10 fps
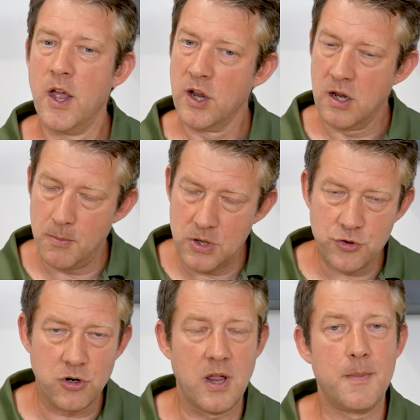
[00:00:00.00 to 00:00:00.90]
Come and
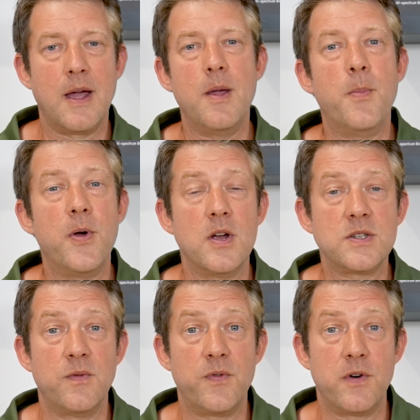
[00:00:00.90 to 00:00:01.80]
try them out in
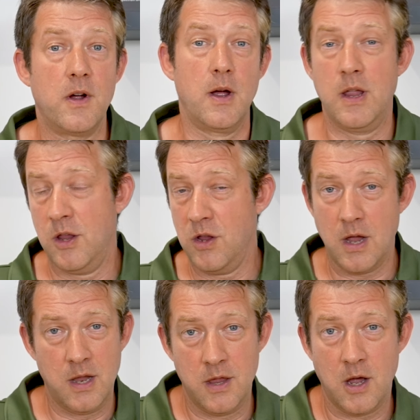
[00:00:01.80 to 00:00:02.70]
person
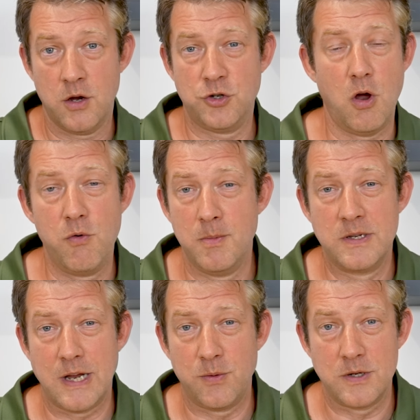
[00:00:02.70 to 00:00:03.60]
in our showroom in
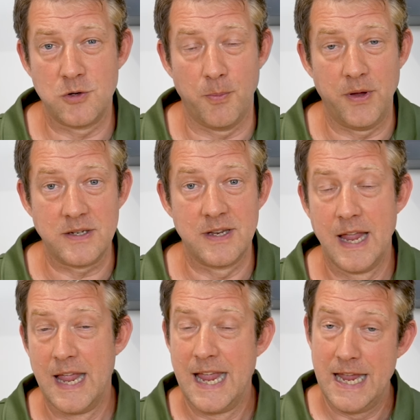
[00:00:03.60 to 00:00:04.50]
Southwest Optics
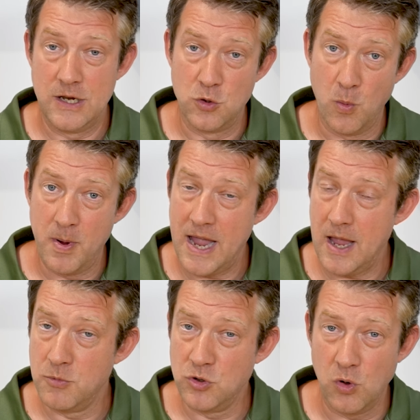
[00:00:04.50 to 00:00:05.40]
in Torbay.
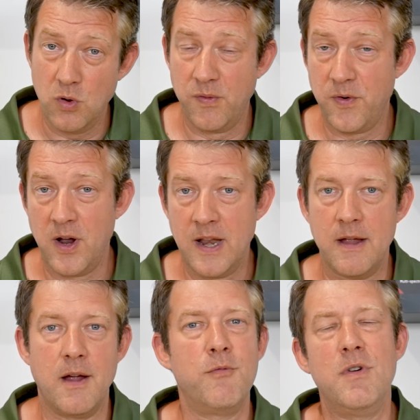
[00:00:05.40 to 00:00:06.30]
I'm sure you'll find
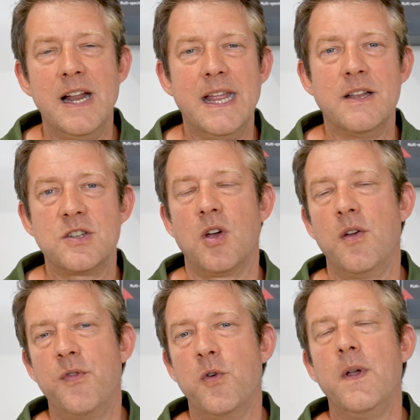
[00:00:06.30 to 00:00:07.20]
it a really
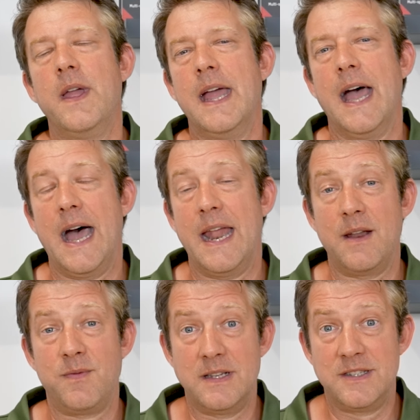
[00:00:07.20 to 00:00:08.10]
insightful and
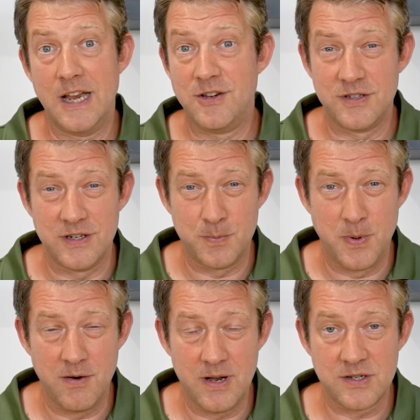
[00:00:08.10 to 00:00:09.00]
advantageous
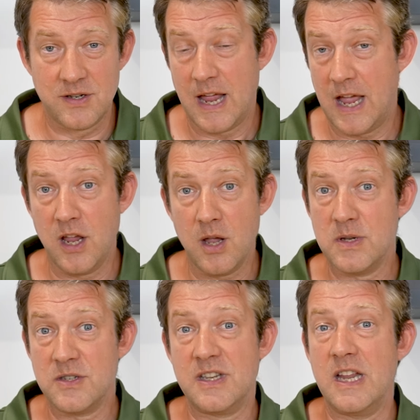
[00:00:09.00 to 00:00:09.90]
experience, and come
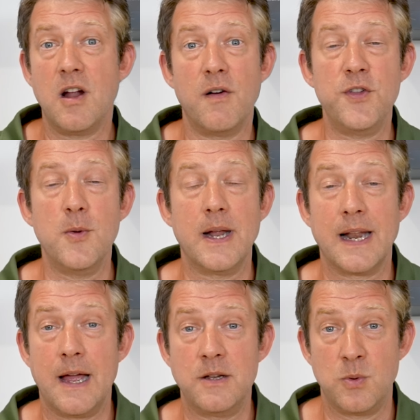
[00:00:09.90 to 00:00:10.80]
and see in our viewing
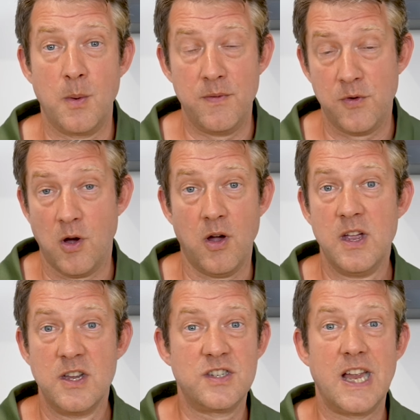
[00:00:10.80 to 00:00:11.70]
lounge where we've got
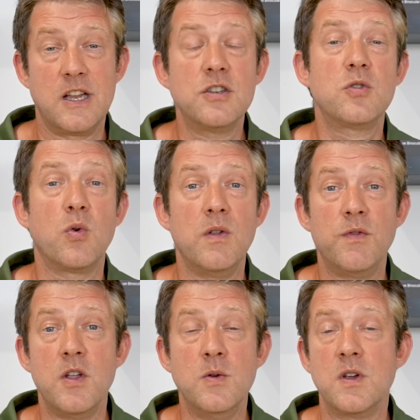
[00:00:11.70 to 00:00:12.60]
second story
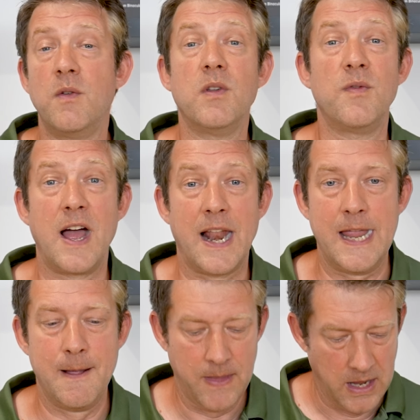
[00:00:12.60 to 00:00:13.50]
views over the
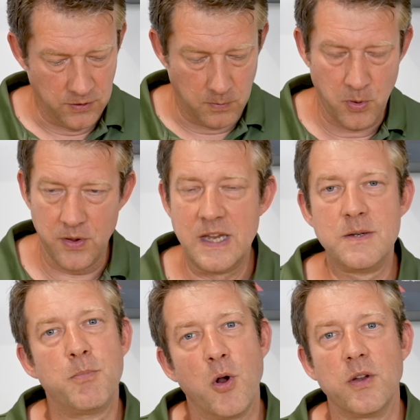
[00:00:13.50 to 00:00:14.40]
valley to put these
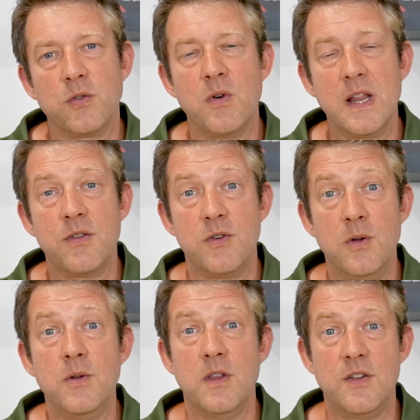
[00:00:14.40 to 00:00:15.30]
products really
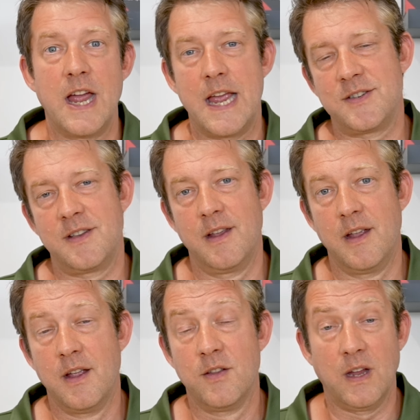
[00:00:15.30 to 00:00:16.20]
through the test.
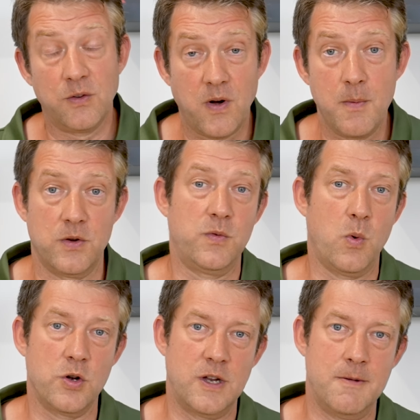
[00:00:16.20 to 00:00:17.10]
Thanks very much for
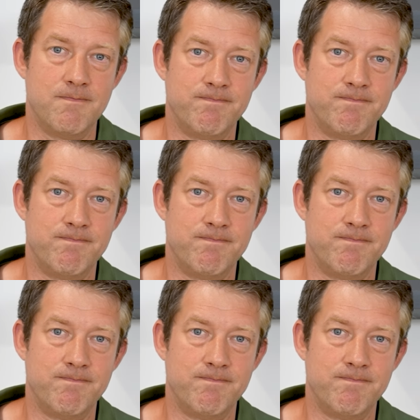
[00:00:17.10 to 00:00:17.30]
watching.